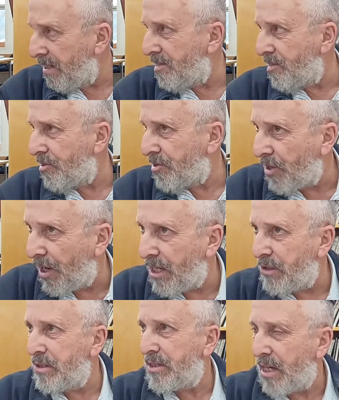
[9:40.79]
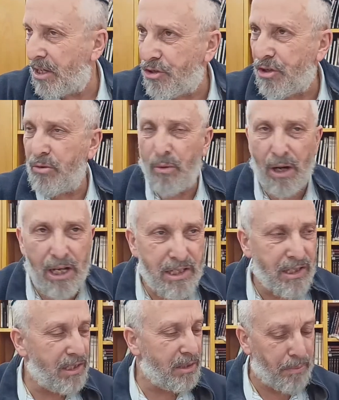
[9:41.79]
His entire intention was
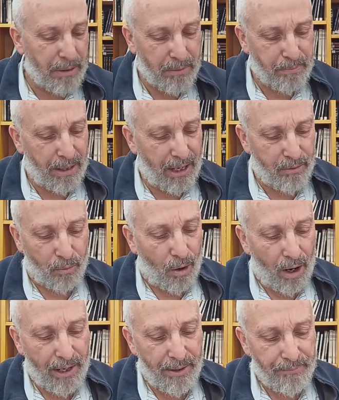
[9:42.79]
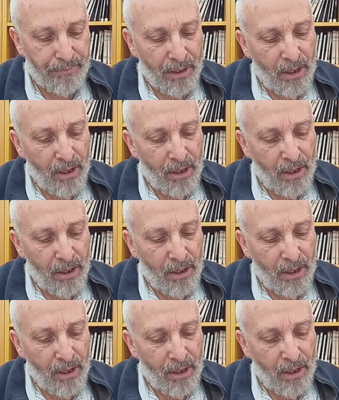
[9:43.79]
to speak bad. Why?